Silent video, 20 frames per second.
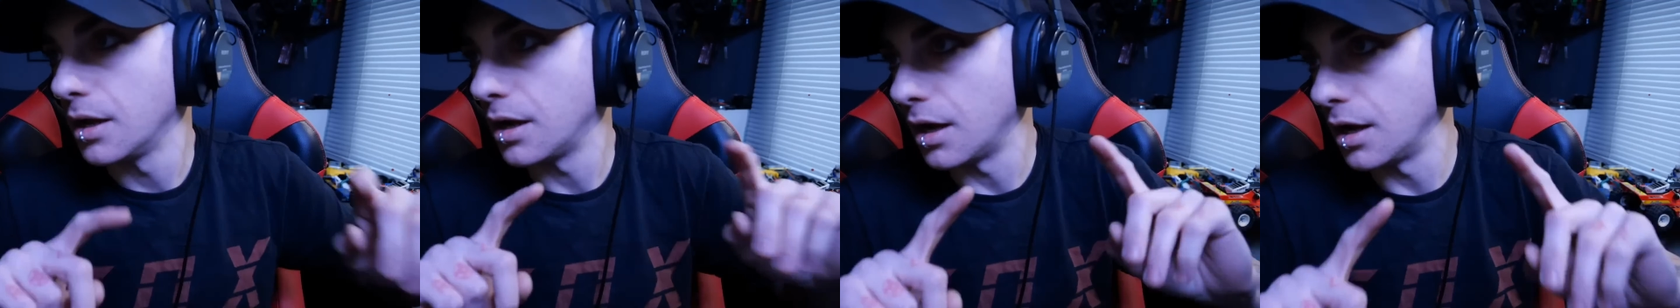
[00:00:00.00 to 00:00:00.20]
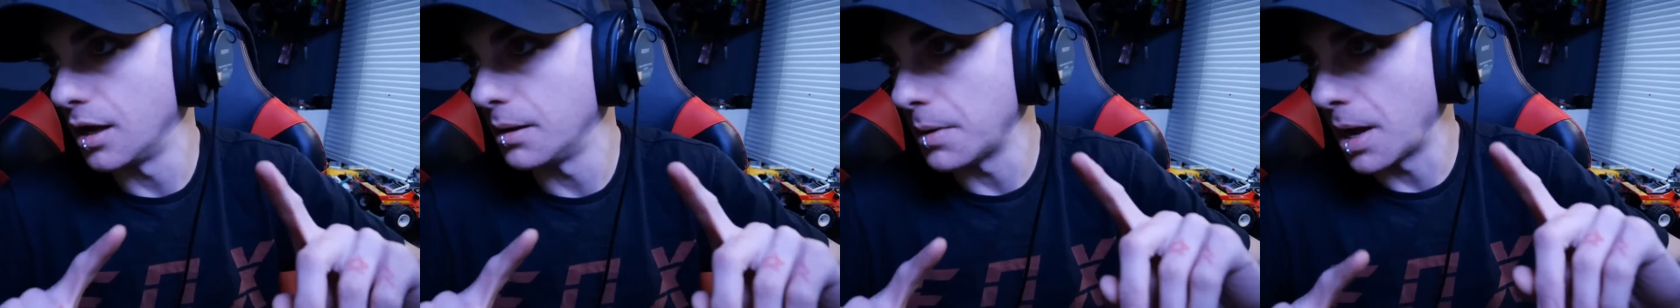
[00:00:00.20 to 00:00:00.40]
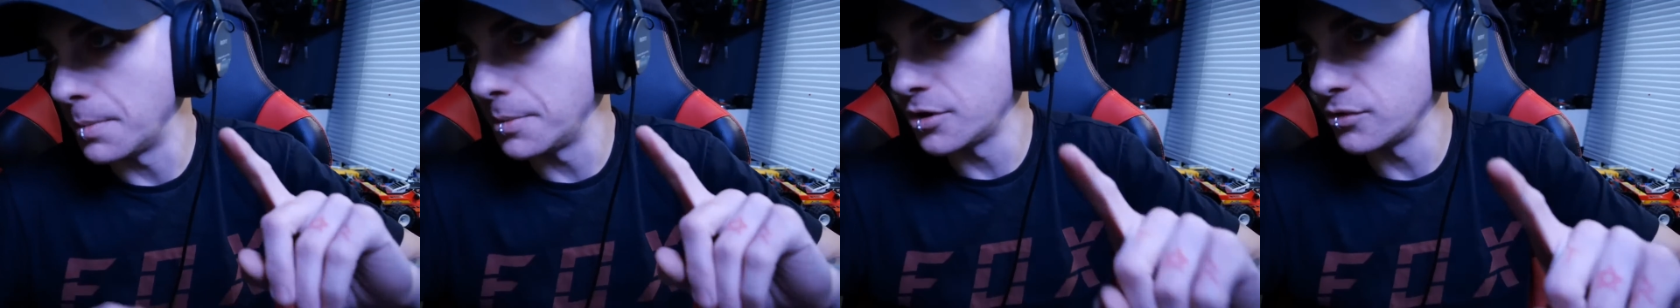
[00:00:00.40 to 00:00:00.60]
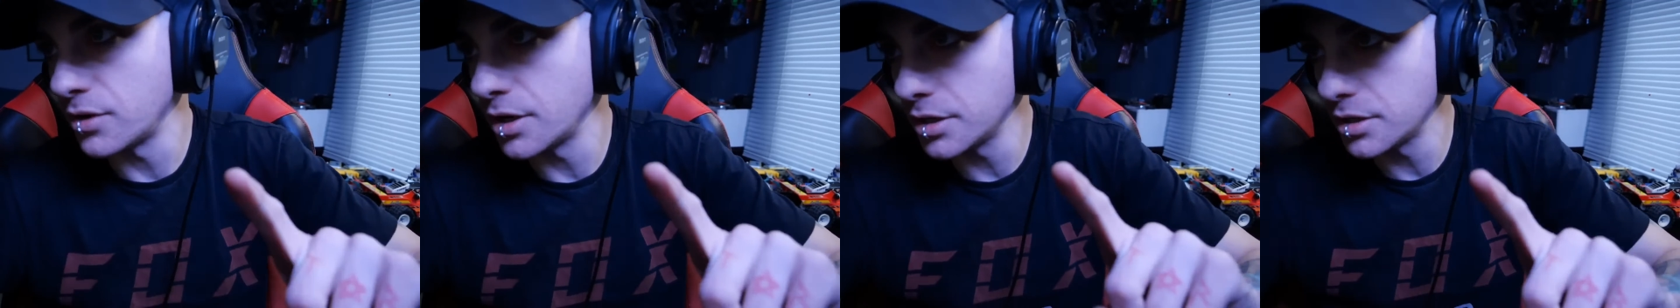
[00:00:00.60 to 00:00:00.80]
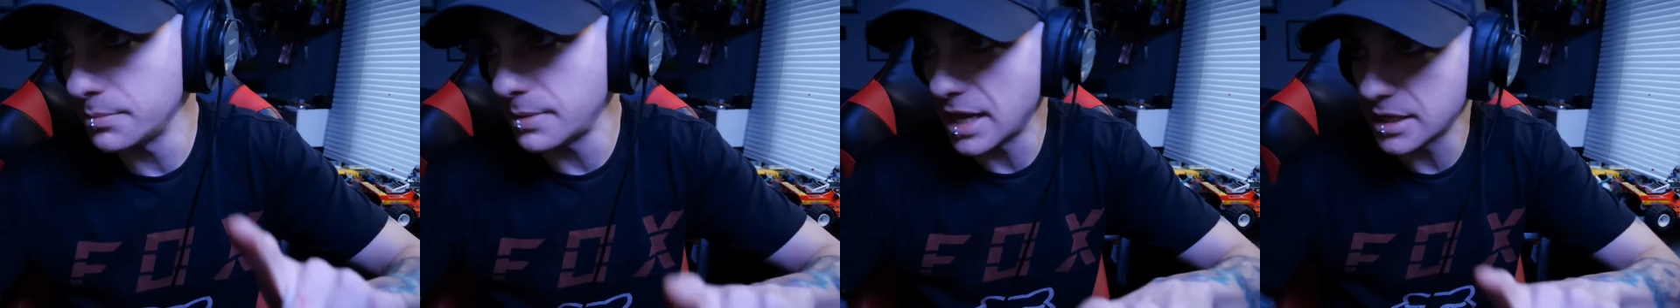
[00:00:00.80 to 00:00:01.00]
I'm going to
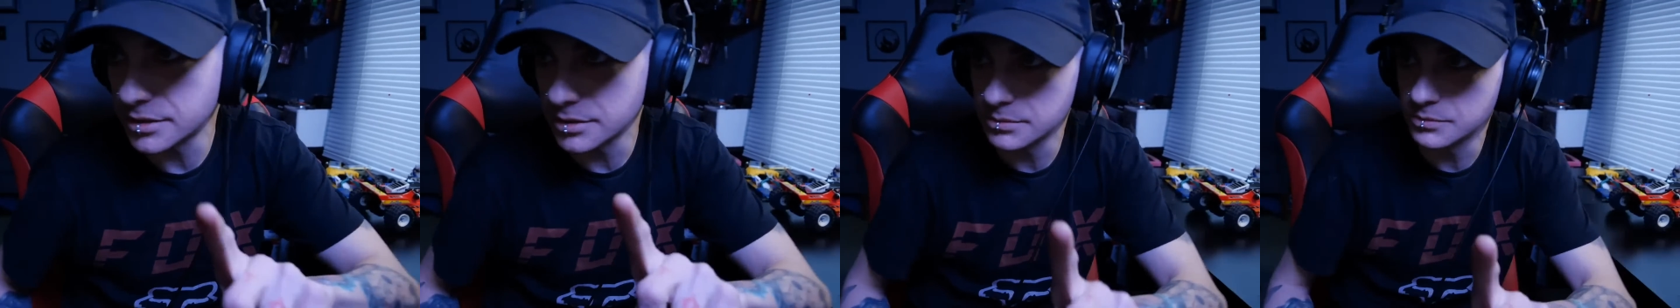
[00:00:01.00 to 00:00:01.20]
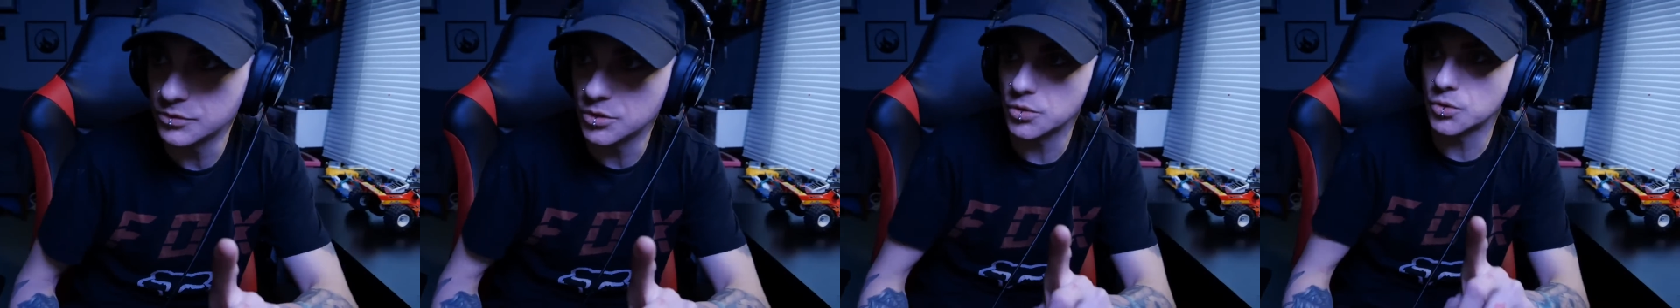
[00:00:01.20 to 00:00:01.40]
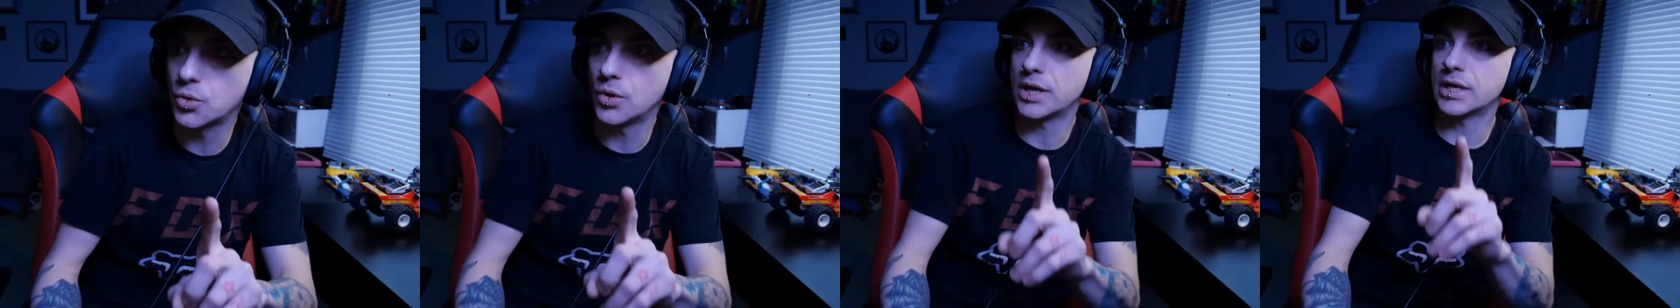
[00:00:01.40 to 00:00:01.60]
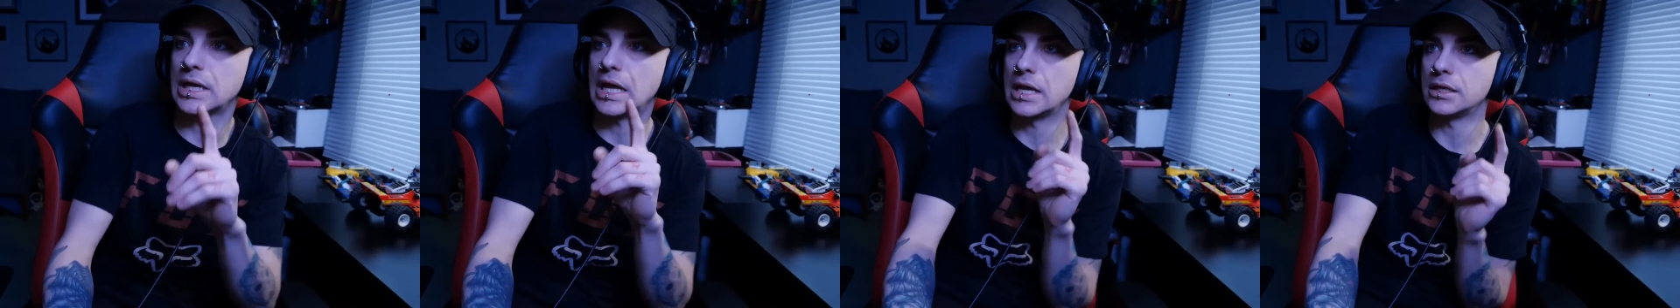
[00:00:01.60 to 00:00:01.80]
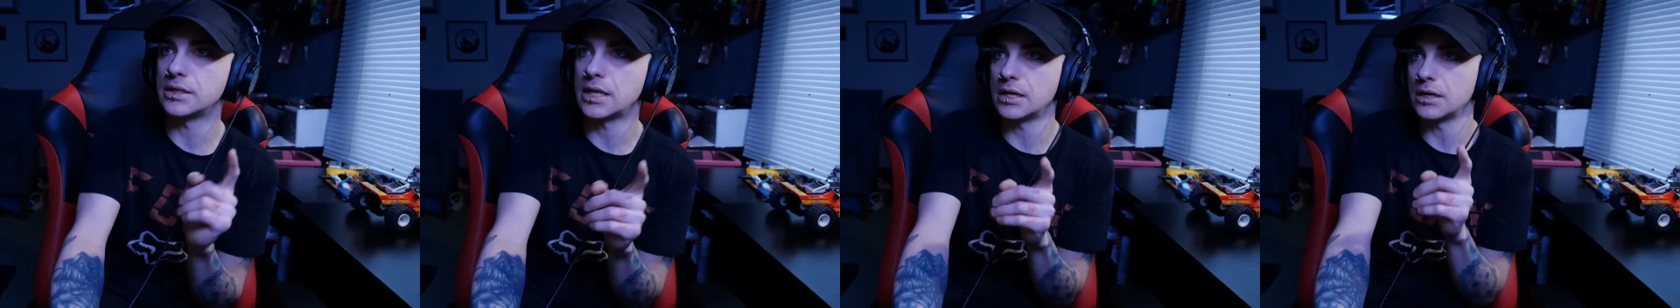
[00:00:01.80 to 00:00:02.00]
run to the bathroom real quick,
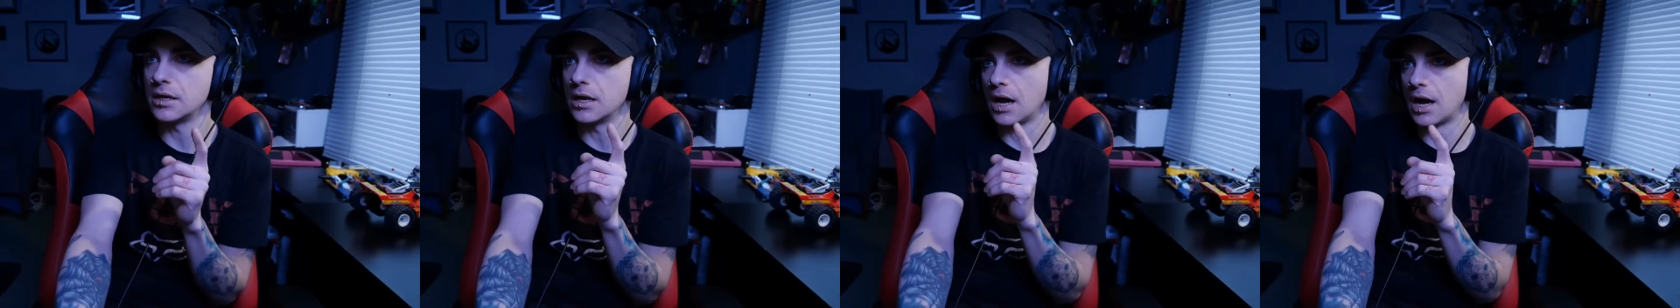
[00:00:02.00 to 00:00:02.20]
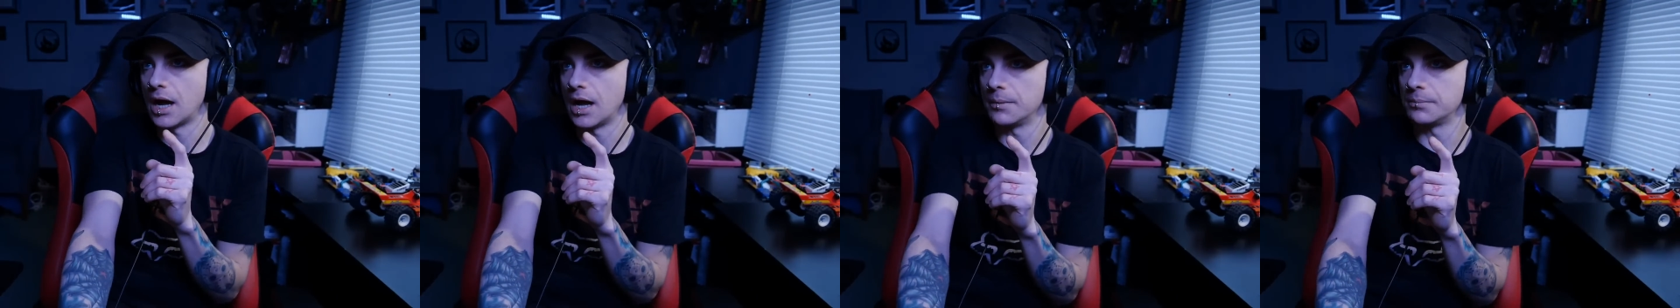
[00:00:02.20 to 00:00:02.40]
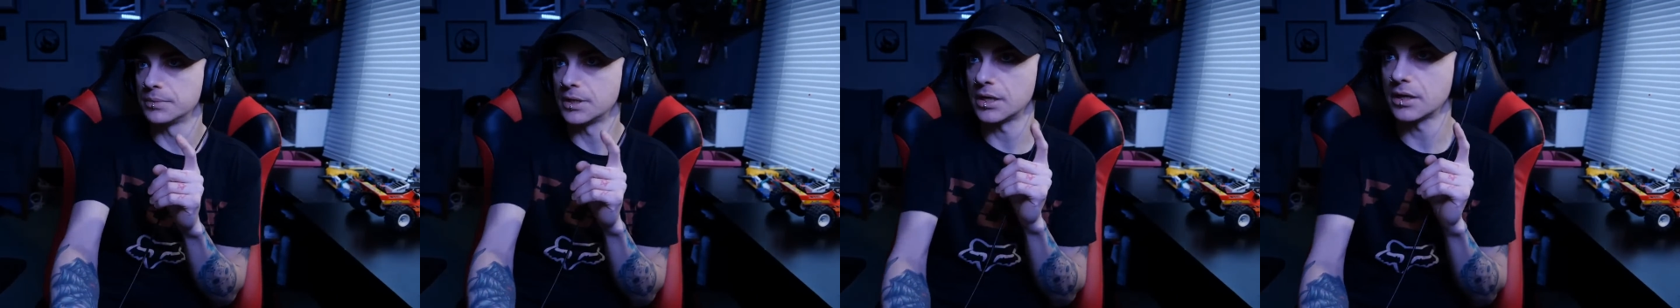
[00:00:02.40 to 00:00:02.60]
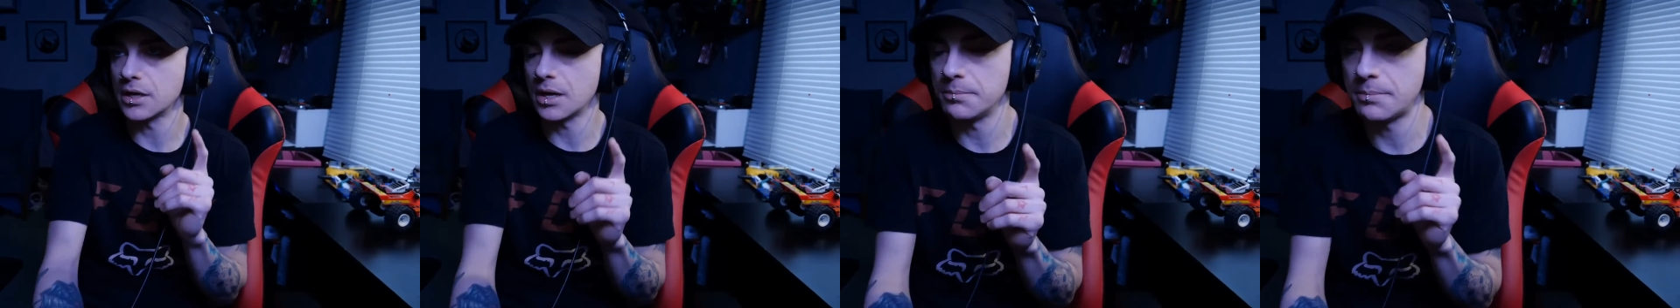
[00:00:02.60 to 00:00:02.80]
and then I'm going to come